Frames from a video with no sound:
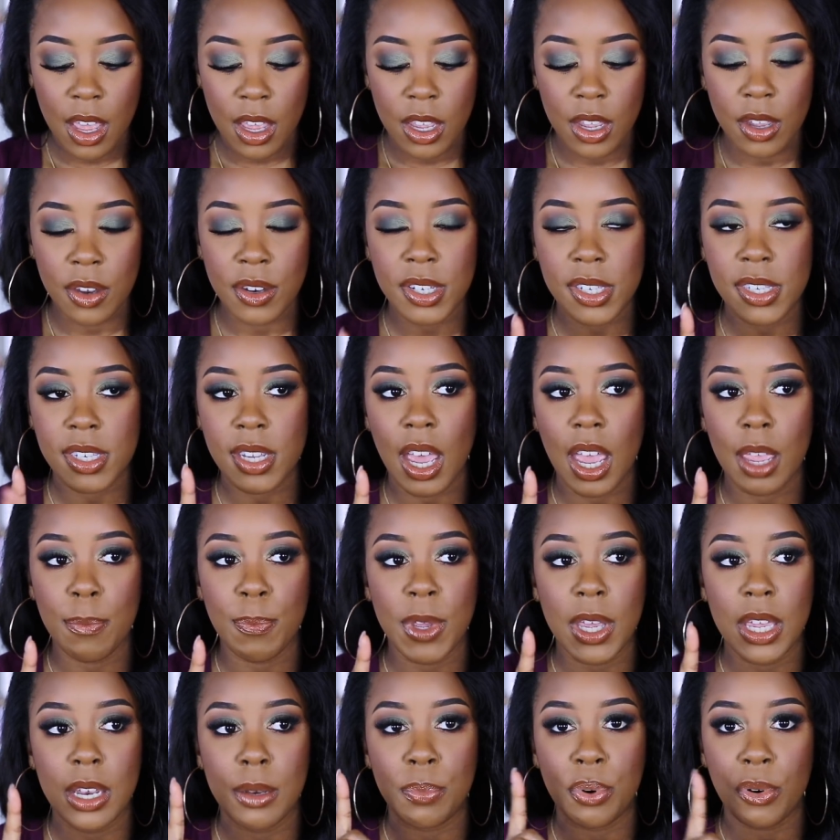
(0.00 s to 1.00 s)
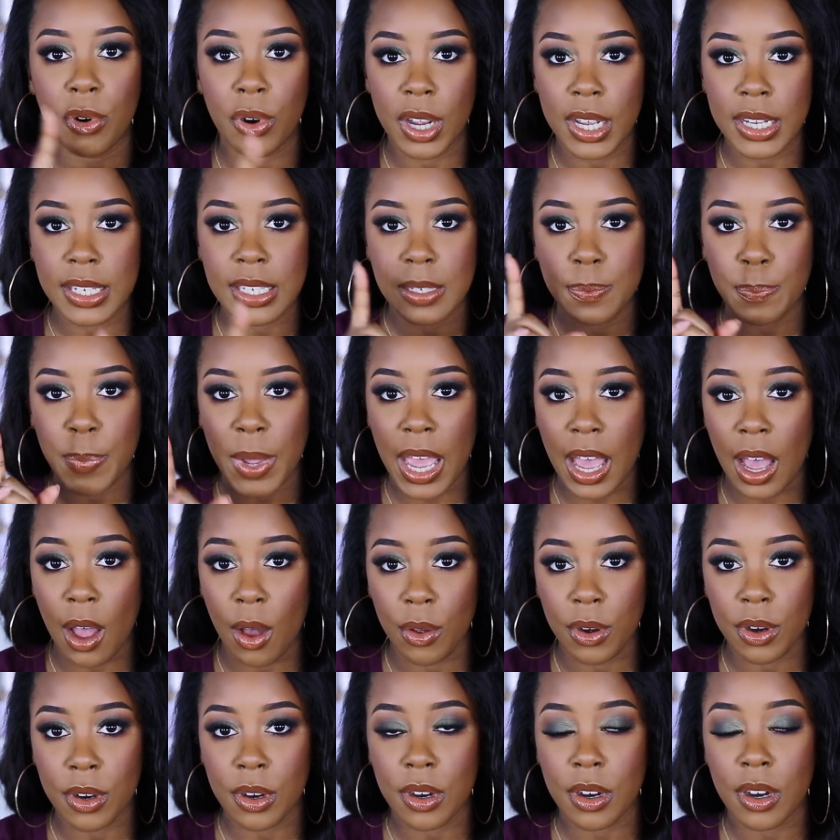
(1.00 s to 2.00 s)
You just type in pressed
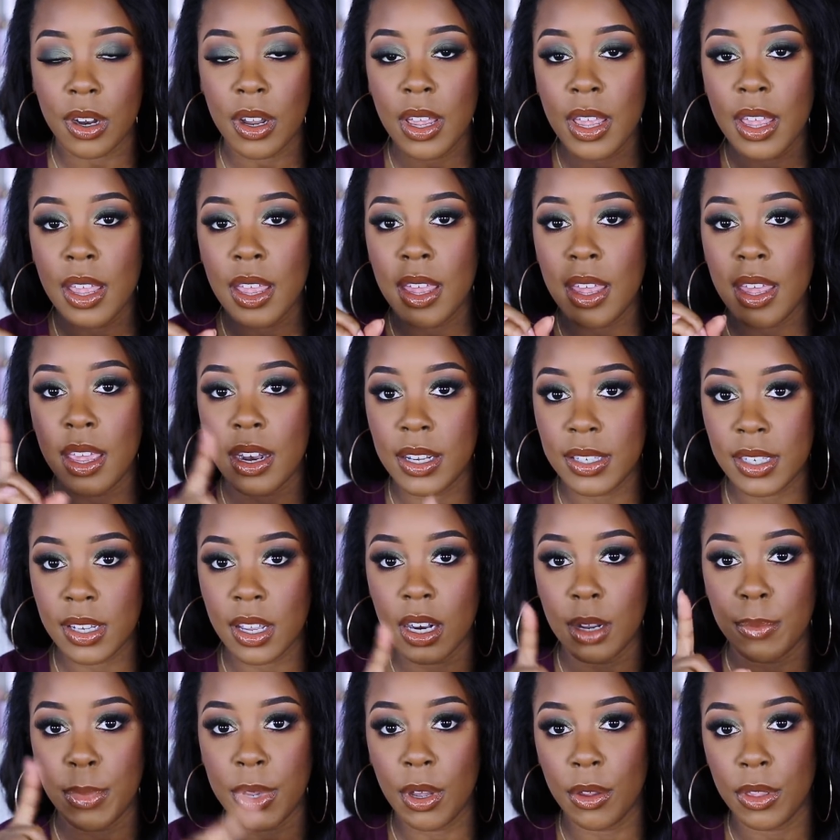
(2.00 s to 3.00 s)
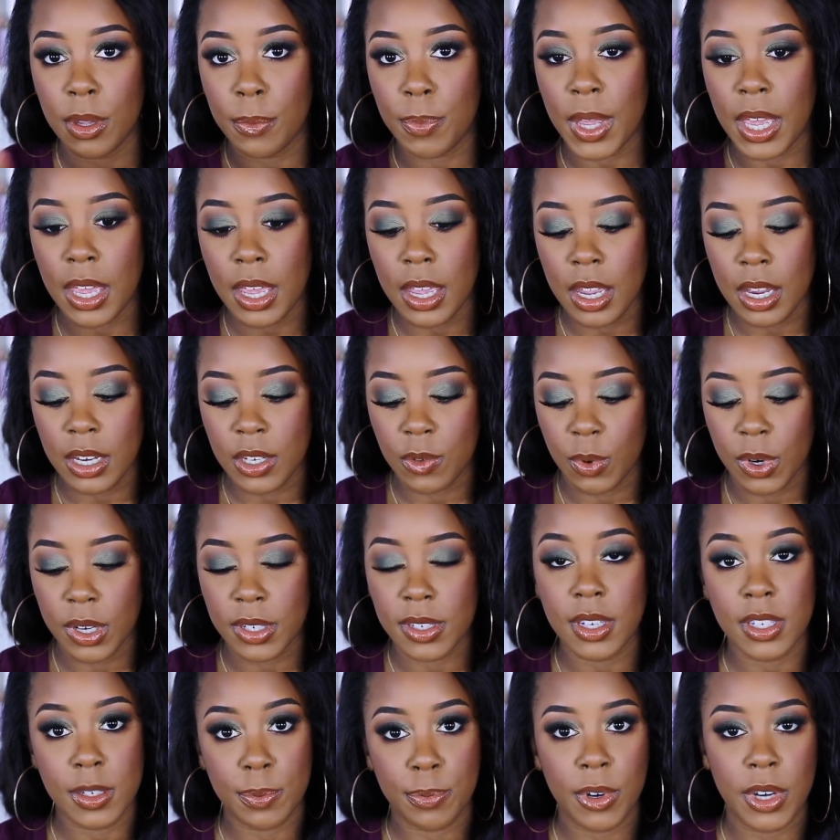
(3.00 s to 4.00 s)
powder and it's gonna be on the page where
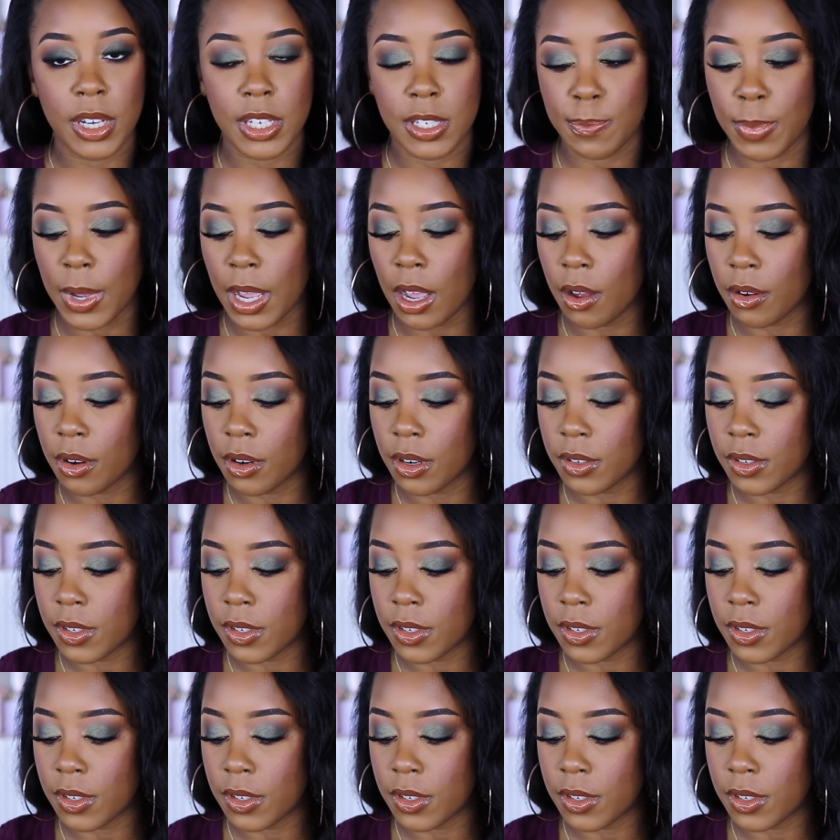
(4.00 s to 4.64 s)
it says pressed powder.